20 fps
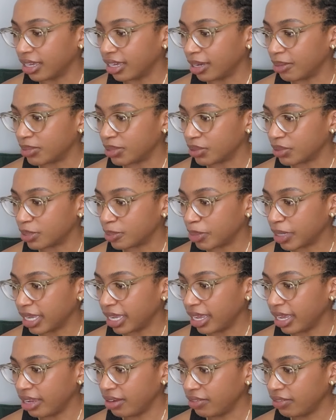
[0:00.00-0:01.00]
So it's by
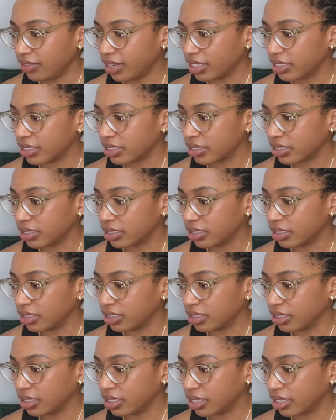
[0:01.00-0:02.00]

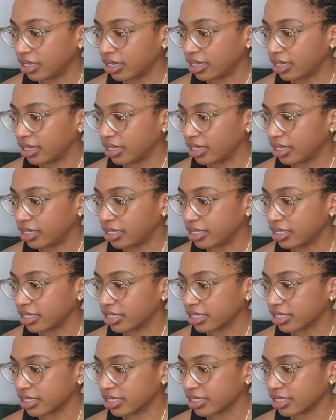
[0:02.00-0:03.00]
Ventzel.
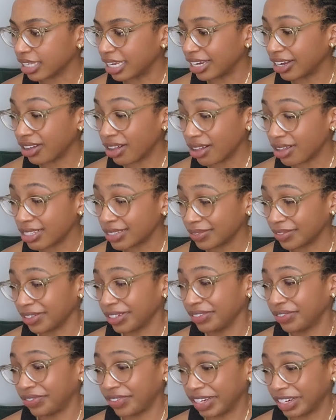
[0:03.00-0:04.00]
It calls for a
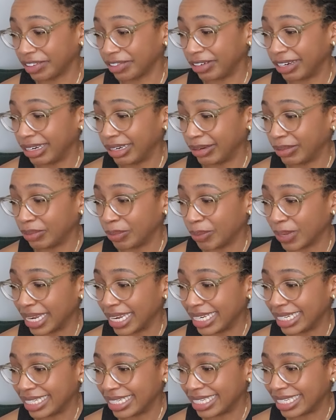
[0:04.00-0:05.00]
fingering
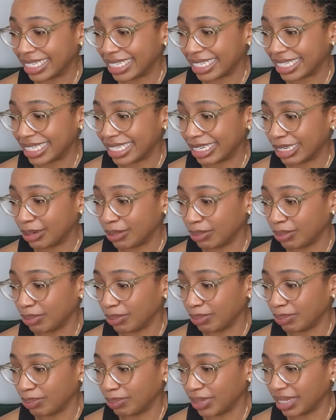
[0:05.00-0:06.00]
weight
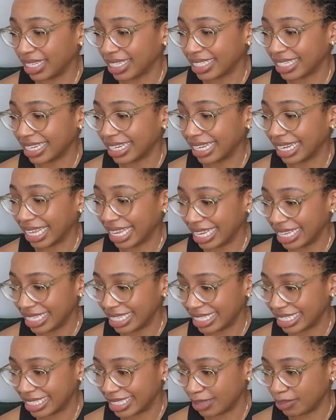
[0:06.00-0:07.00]
plus a
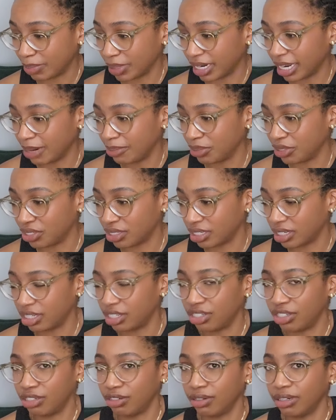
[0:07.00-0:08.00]
lace, but I'm just gonna
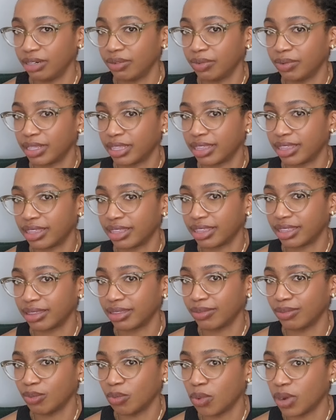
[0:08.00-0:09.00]
do it with
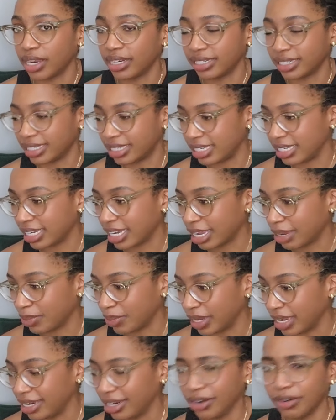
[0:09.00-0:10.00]
1 DK
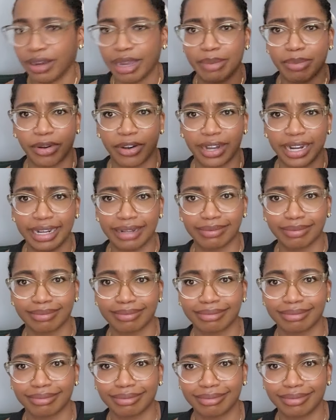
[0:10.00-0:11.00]
weight. Oh, I'm already
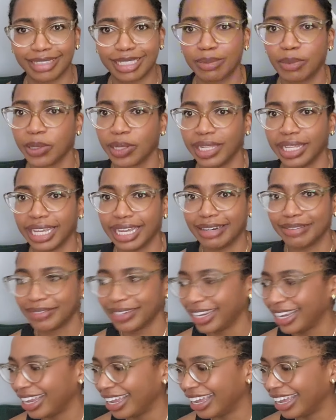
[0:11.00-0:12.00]
spoiling it.
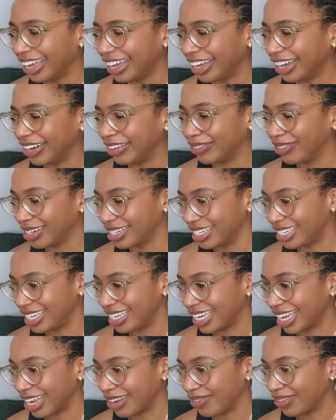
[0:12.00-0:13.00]
1
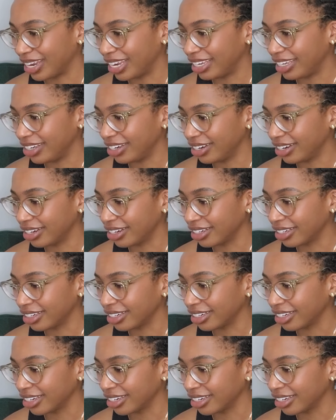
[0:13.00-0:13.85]
DK weight yarn.